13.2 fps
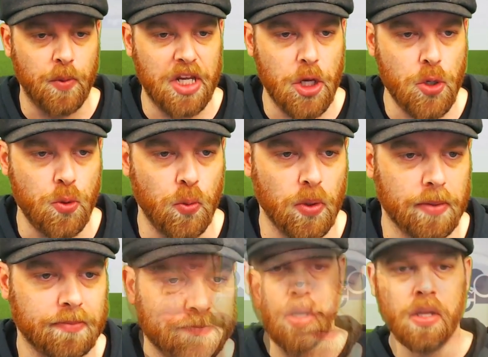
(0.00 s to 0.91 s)
do.
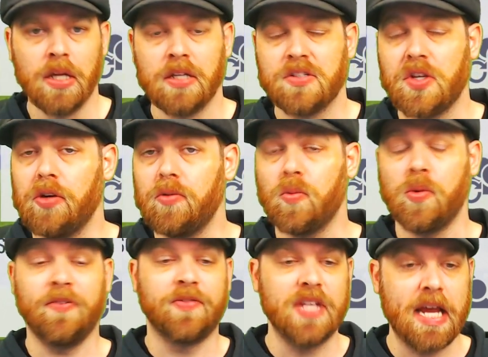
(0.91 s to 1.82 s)
So
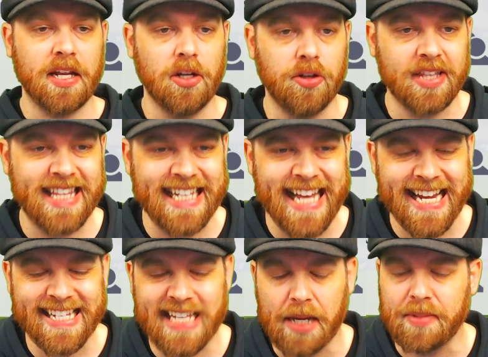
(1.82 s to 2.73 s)
we've downloaded the
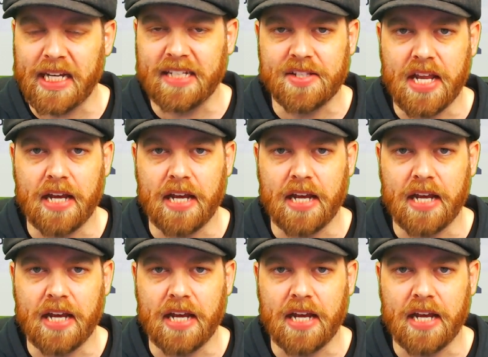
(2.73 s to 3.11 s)
latest updates.